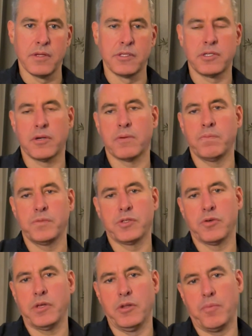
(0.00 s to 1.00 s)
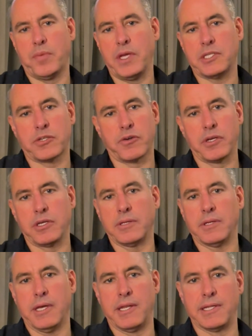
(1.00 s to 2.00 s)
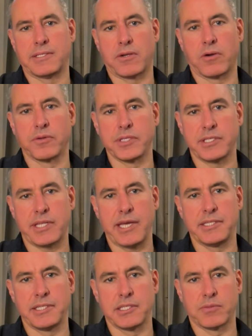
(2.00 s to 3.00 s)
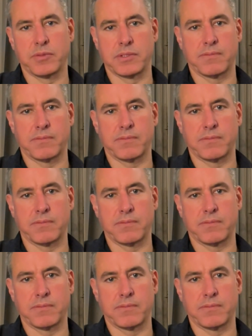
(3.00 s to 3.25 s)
Sure. So, Peachtree in its early stages